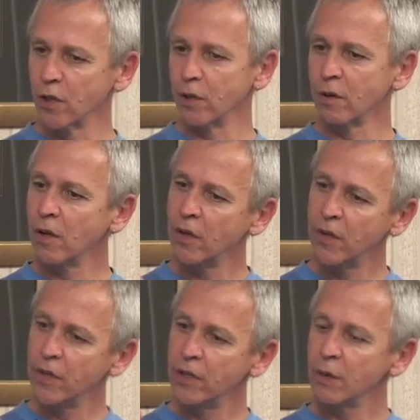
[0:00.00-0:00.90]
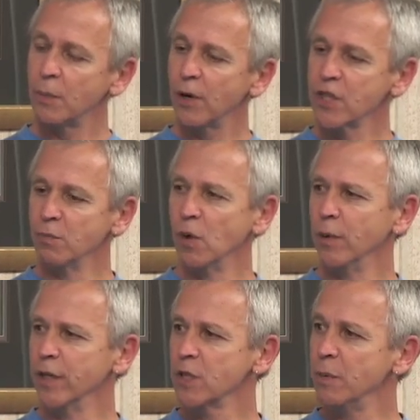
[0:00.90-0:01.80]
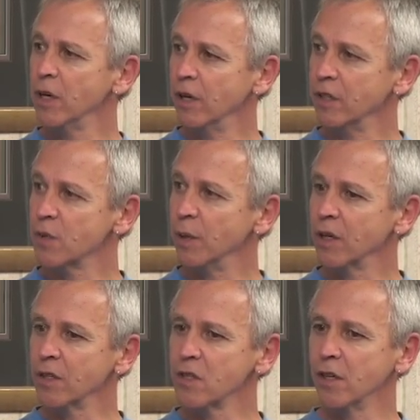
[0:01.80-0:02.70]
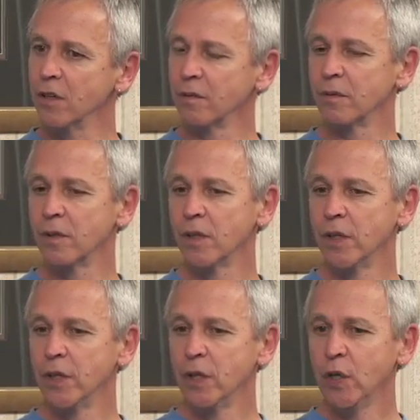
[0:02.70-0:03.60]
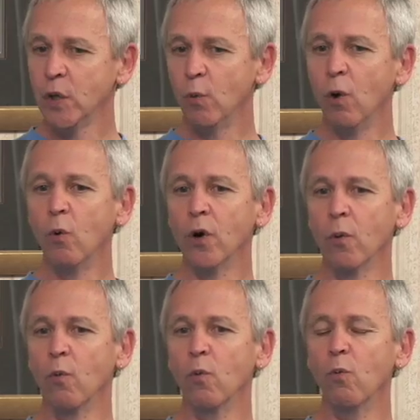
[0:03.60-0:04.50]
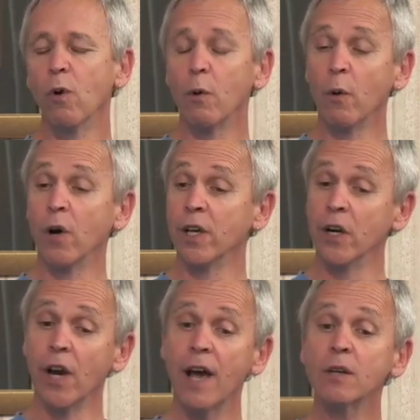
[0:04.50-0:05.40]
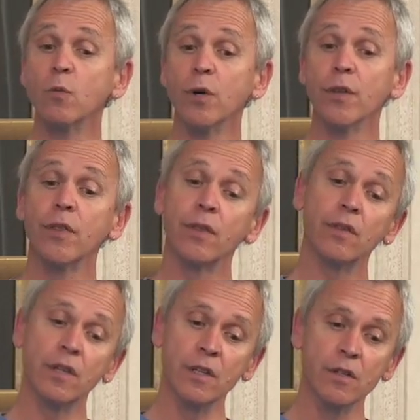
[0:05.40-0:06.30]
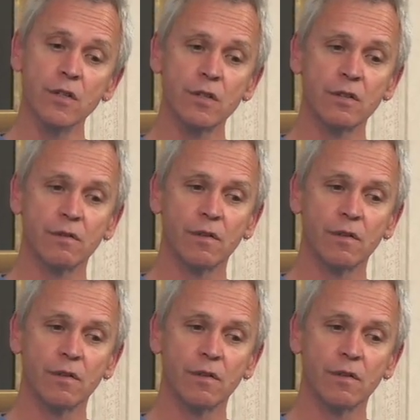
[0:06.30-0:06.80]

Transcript: on present moment experience, because what we want to interact with is